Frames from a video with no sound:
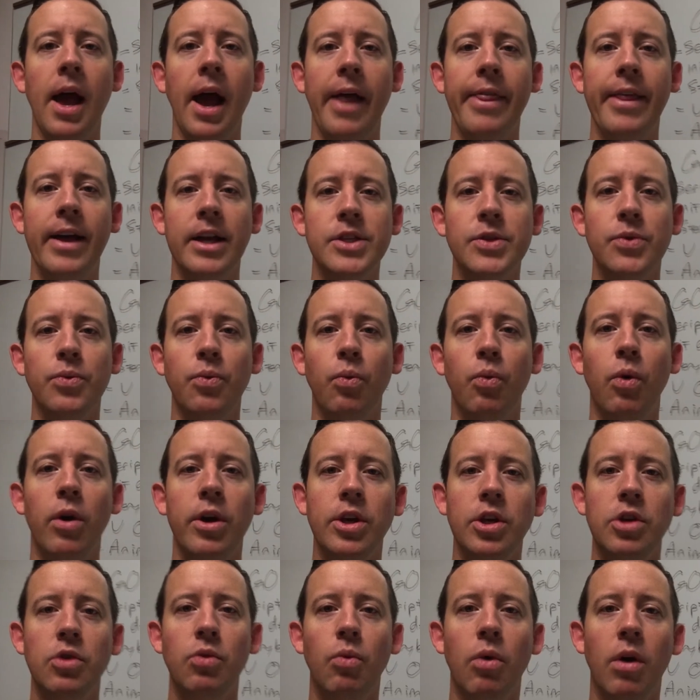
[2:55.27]
And that's
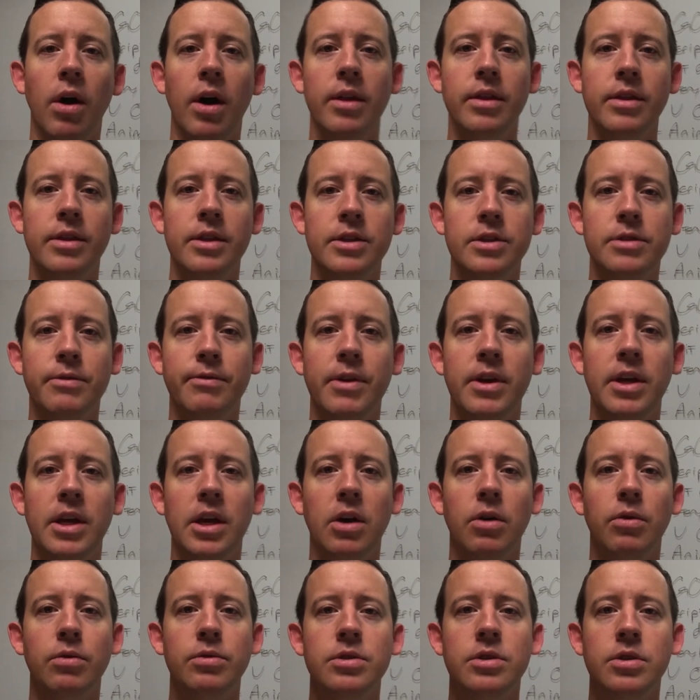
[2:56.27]
what you want this
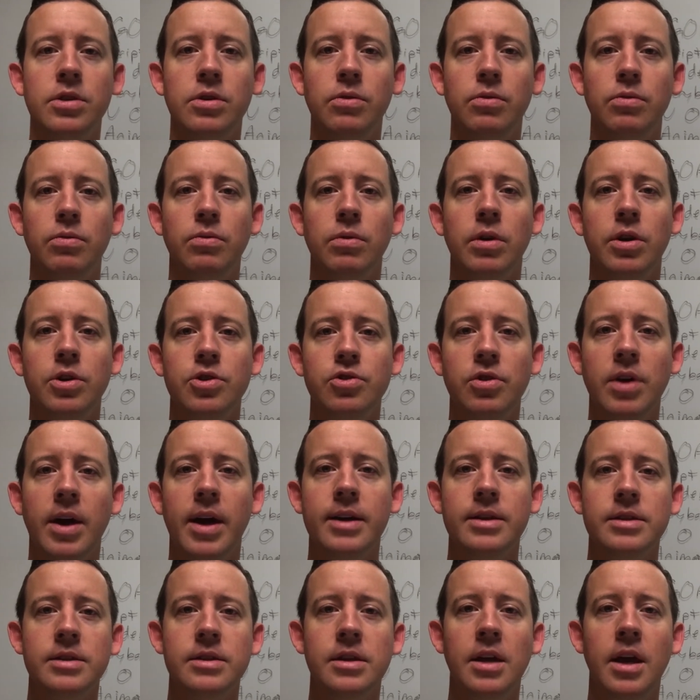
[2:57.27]
video to
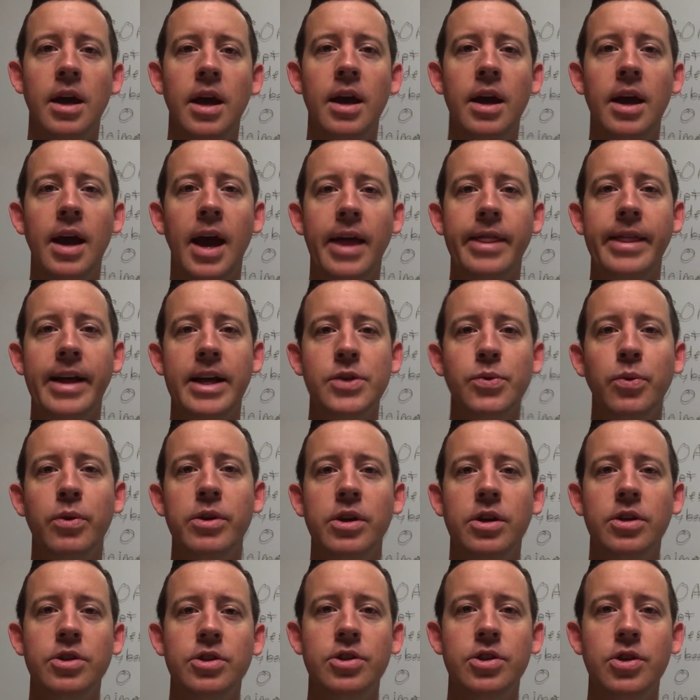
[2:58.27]
address. And that's what
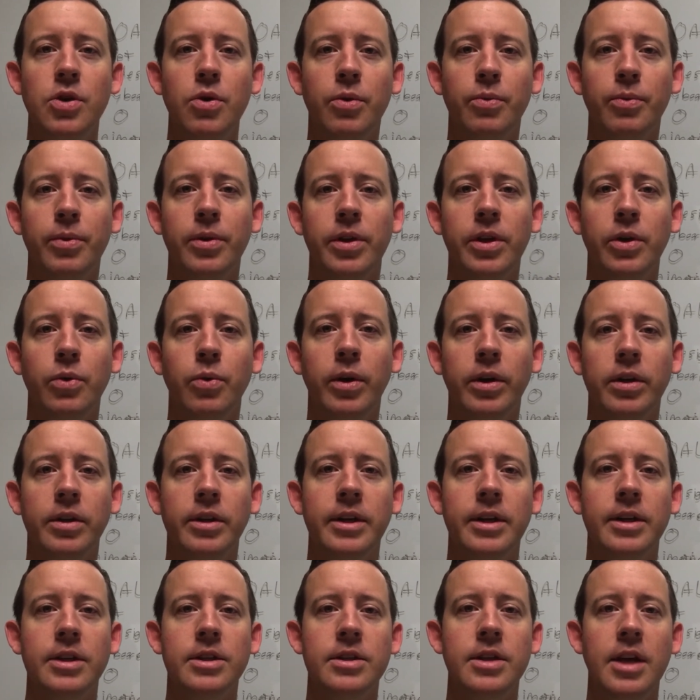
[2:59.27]
you could just do it really
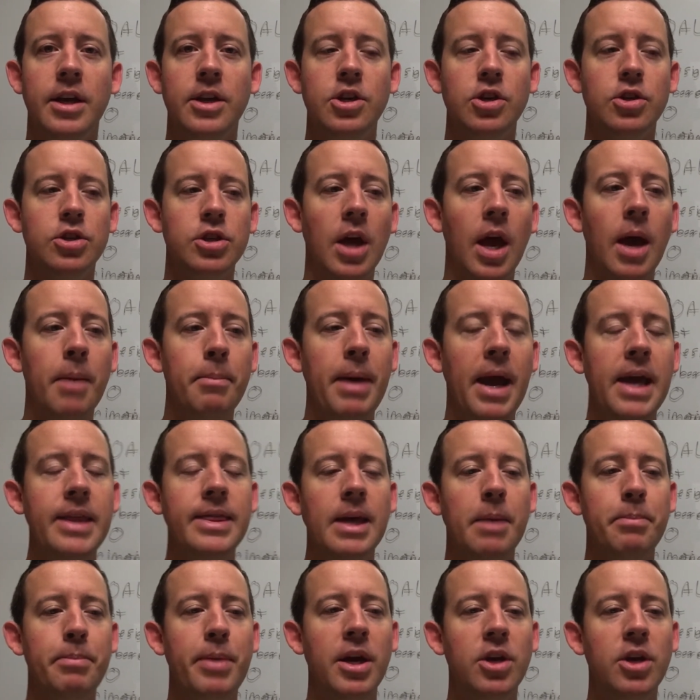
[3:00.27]
quickly and just paint that